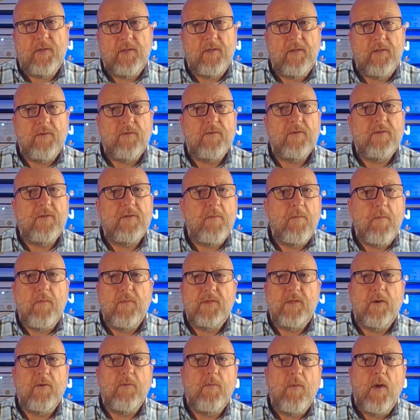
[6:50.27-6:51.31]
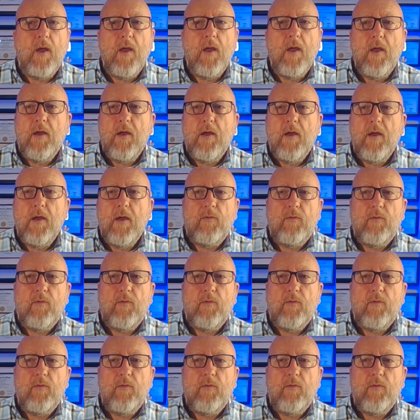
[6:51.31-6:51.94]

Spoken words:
to. So right